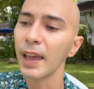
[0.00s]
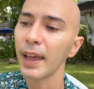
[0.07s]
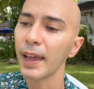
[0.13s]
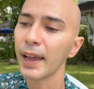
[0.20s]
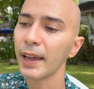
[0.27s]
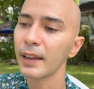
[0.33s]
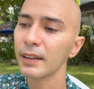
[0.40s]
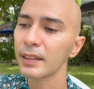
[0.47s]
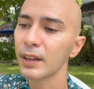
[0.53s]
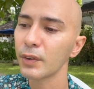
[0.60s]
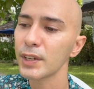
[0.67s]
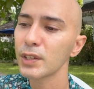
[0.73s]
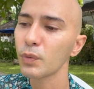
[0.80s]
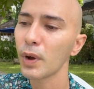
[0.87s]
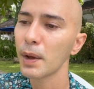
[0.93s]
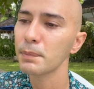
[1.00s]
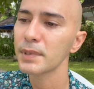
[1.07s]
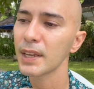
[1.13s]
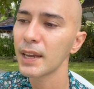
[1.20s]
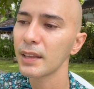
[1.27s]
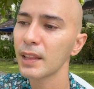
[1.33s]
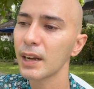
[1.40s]
And the reason why I'm
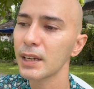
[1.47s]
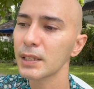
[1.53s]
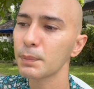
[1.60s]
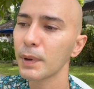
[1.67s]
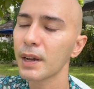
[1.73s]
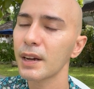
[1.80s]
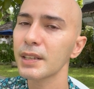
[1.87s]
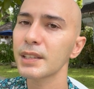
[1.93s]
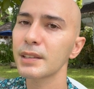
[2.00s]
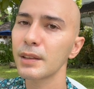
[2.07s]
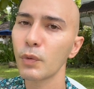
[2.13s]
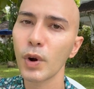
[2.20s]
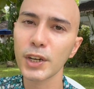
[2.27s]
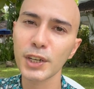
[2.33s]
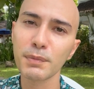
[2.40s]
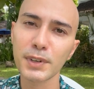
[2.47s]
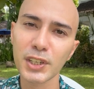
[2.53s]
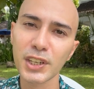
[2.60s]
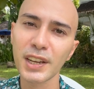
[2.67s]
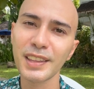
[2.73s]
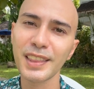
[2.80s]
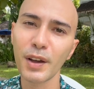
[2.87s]
saying that is because the washing
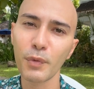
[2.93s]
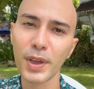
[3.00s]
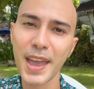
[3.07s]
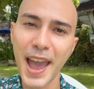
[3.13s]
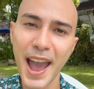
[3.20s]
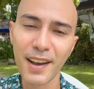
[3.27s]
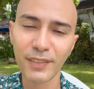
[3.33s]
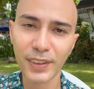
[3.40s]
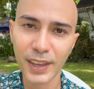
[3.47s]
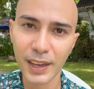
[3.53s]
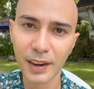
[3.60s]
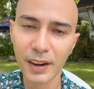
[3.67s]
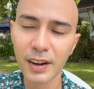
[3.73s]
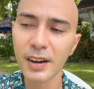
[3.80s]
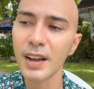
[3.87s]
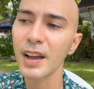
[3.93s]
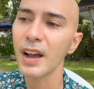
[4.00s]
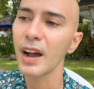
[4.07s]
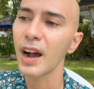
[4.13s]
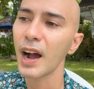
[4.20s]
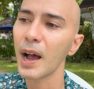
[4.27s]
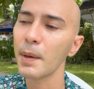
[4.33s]
machine that we have here
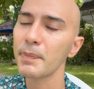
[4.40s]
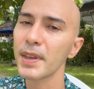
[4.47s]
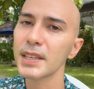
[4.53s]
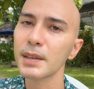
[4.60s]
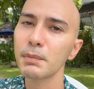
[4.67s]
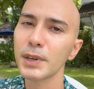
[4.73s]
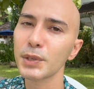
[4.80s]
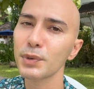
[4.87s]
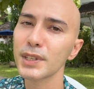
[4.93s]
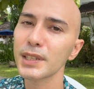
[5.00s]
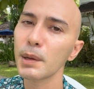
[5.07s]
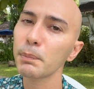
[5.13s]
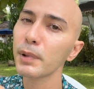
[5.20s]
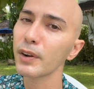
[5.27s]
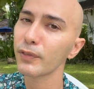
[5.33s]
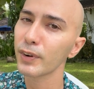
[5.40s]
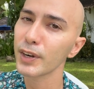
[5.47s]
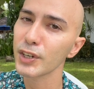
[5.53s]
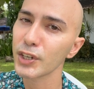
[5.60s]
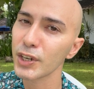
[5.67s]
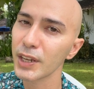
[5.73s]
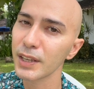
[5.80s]
um, is a much more simpler
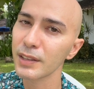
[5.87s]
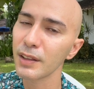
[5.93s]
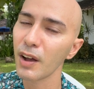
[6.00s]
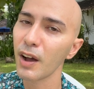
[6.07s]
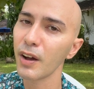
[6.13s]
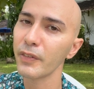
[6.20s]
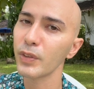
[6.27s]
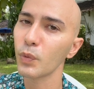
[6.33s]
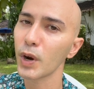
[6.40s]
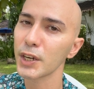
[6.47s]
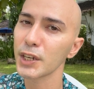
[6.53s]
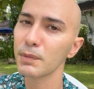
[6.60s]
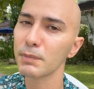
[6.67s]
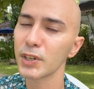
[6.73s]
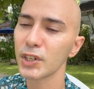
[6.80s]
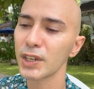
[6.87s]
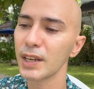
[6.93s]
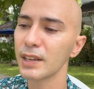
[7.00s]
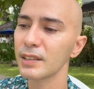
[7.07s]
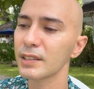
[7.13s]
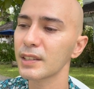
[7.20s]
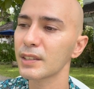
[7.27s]
version of the washing
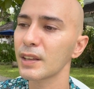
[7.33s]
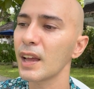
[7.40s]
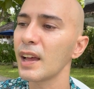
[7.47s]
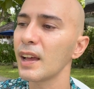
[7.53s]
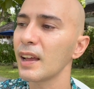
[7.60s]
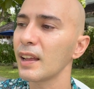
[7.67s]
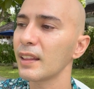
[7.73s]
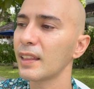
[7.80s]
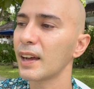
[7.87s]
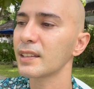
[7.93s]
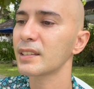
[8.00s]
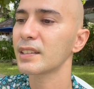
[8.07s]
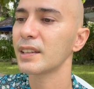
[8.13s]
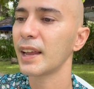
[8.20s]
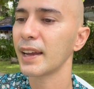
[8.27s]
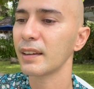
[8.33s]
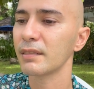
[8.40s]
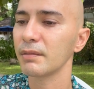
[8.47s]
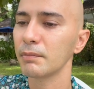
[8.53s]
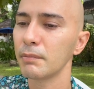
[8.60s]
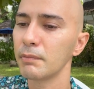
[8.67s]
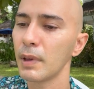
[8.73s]
machines that's like
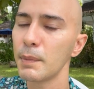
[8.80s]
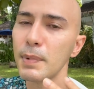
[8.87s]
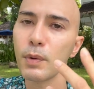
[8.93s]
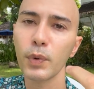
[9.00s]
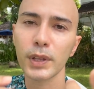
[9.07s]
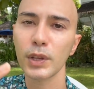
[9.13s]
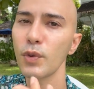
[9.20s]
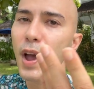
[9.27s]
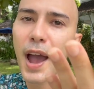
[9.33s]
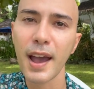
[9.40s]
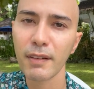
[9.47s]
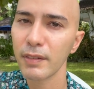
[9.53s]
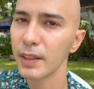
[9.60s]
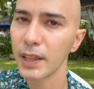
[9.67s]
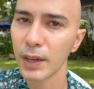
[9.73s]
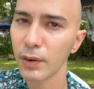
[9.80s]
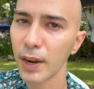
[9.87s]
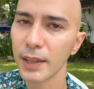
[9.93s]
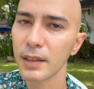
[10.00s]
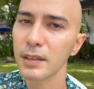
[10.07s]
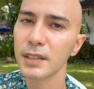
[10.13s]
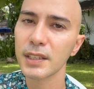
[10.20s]
maybe what you have in the
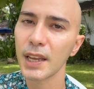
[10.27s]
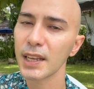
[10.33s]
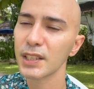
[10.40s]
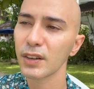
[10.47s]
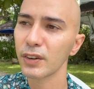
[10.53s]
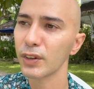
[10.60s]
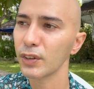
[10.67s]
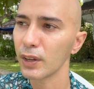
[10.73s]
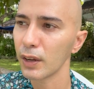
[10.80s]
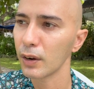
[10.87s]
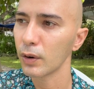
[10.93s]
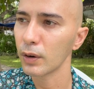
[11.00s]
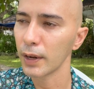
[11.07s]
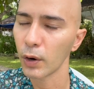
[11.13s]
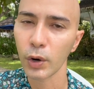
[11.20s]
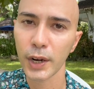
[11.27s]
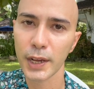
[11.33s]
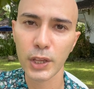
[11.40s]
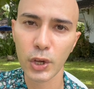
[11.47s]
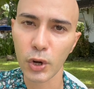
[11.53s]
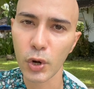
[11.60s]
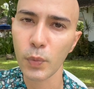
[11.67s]
United States or, or
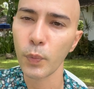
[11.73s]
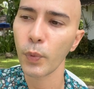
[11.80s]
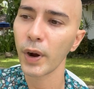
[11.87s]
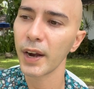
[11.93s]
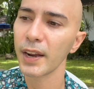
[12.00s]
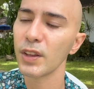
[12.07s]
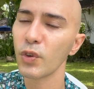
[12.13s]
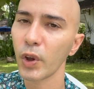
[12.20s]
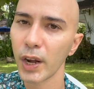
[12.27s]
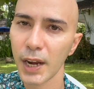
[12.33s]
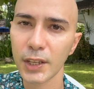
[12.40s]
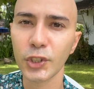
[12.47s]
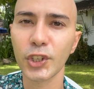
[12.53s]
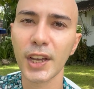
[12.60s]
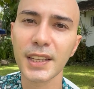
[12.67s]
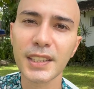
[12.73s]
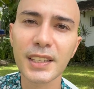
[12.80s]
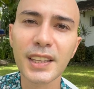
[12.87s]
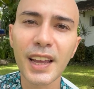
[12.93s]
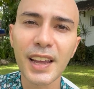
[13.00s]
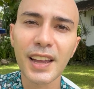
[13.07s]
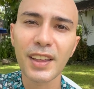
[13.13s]
in Europe wherein you can adjust
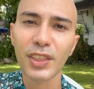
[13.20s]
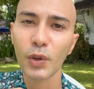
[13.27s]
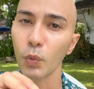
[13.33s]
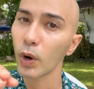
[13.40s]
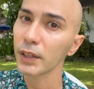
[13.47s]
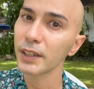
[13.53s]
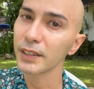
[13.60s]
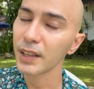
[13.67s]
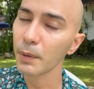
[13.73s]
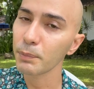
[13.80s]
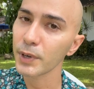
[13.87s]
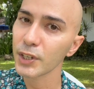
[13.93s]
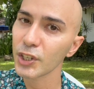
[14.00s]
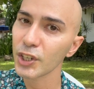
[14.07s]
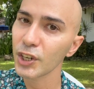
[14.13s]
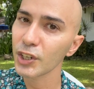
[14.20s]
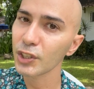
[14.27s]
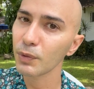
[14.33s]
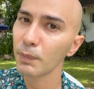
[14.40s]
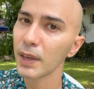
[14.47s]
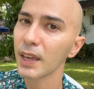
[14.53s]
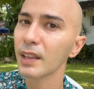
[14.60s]
the water temperature
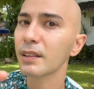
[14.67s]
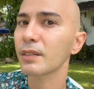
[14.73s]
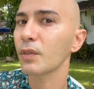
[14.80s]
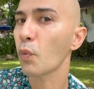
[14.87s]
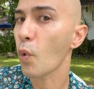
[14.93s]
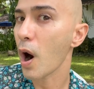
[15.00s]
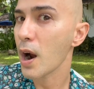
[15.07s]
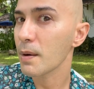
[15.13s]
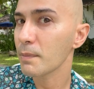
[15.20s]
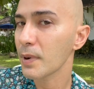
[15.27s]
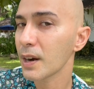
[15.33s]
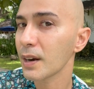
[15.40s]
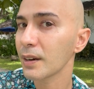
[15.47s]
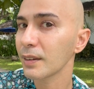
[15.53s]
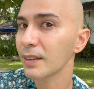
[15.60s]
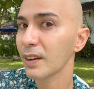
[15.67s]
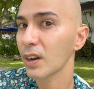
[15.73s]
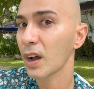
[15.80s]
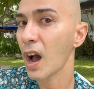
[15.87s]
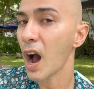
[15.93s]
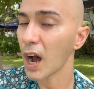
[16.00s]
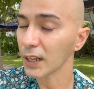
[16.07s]
to make it warmer,
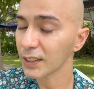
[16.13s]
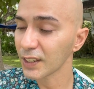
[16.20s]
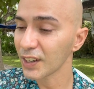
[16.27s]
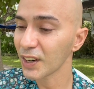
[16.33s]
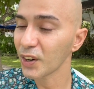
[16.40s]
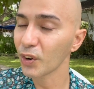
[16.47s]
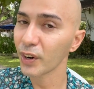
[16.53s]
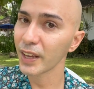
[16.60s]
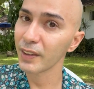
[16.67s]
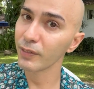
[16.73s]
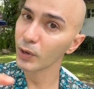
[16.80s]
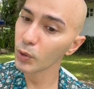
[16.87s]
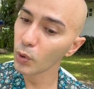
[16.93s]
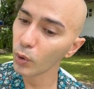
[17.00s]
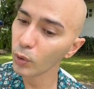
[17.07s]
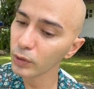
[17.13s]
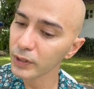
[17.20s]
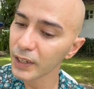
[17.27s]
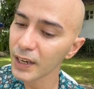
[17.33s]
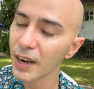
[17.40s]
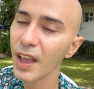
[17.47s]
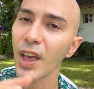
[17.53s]
hotter, or even
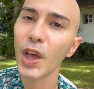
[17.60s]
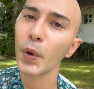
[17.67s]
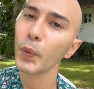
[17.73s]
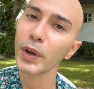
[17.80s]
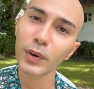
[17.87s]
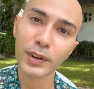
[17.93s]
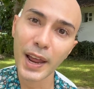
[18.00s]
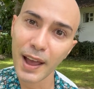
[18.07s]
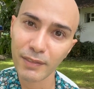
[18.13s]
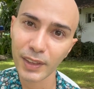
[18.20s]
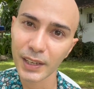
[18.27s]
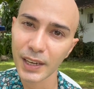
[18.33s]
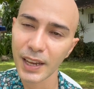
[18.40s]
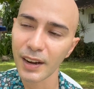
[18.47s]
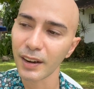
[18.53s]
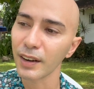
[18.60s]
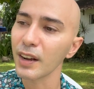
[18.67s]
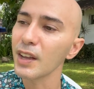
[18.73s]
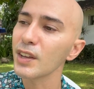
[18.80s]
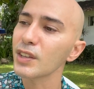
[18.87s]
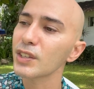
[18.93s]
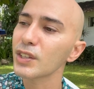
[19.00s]
colder. We don't have that here.
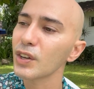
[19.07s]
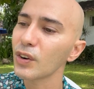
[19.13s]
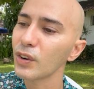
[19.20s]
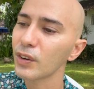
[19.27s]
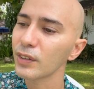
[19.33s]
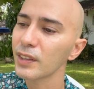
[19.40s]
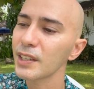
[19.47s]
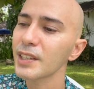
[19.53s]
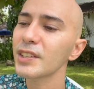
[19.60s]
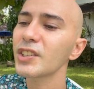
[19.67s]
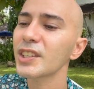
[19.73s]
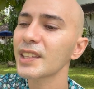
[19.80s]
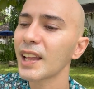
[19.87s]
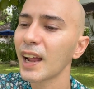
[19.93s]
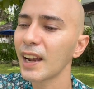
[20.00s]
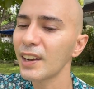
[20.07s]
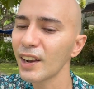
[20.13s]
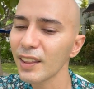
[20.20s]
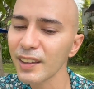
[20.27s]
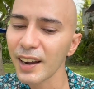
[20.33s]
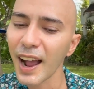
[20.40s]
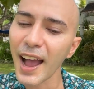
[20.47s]
So this is just
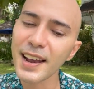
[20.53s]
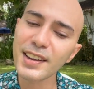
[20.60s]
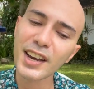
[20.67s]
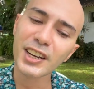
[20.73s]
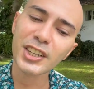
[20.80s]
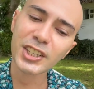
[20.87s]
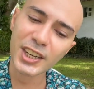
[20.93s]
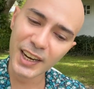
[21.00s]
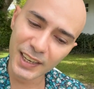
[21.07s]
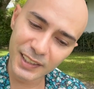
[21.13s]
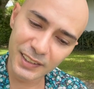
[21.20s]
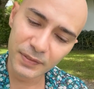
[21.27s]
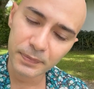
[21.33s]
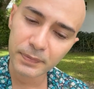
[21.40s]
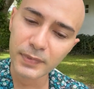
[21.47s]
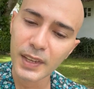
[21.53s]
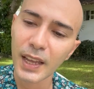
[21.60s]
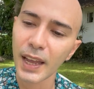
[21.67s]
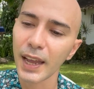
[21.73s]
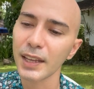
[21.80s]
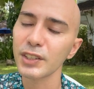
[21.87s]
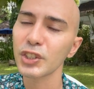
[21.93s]
another addition
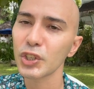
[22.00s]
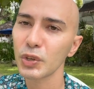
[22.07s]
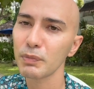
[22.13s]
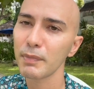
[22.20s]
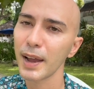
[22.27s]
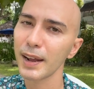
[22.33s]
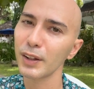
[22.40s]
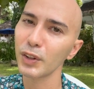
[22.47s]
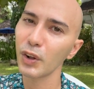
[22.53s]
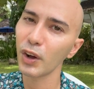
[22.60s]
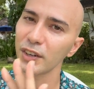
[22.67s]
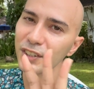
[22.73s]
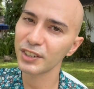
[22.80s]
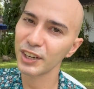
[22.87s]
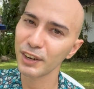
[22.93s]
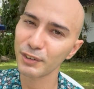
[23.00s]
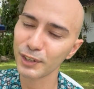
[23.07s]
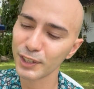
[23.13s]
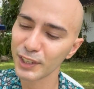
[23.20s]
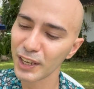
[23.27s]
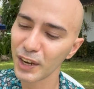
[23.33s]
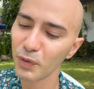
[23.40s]
into my laundry
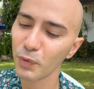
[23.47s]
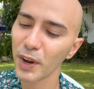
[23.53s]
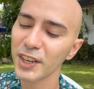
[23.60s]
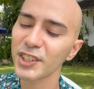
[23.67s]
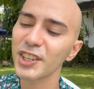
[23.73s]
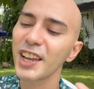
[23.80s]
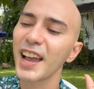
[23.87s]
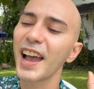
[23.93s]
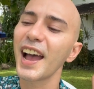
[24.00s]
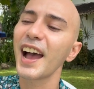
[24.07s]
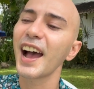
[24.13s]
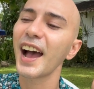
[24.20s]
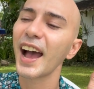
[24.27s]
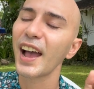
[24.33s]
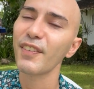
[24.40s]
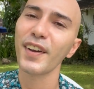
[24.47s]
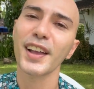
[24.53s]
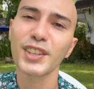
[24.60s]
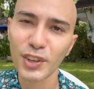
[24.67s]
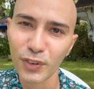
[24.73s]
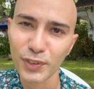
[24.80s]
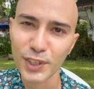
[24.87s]
routine, which I find
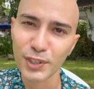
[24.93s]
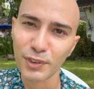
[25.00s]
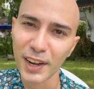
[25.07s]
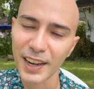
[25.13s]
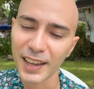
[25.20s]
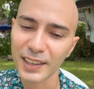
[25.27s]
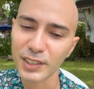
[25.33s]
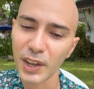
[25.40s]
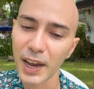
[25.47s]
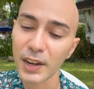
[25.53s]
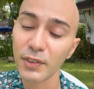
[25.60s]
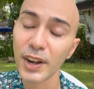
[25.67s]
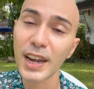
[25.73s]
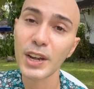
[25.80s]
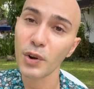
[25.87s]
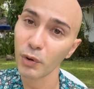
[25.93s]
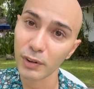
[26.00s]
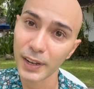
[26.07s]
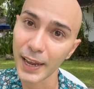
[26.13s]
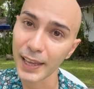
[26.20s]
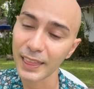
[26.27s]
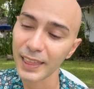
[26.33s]
so frustrating. So I really don't
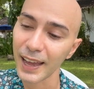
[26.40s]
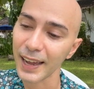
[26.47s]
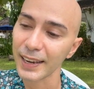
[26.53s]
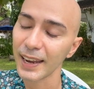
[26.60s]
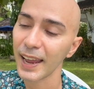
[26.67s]
like that.